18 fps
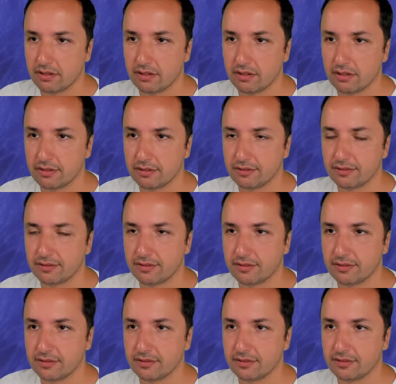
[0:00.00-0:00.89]

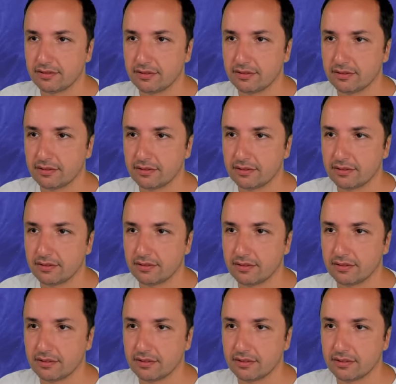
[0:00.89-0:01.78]

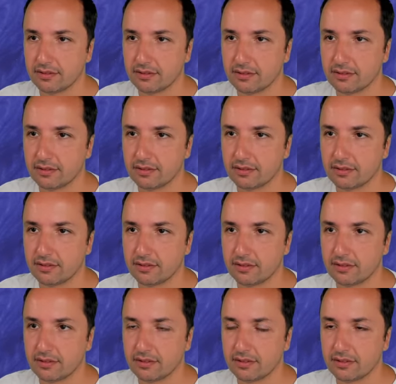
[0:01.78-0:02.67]

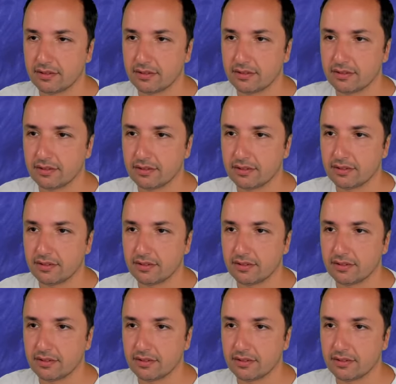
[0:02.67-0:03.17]
(no one is talking)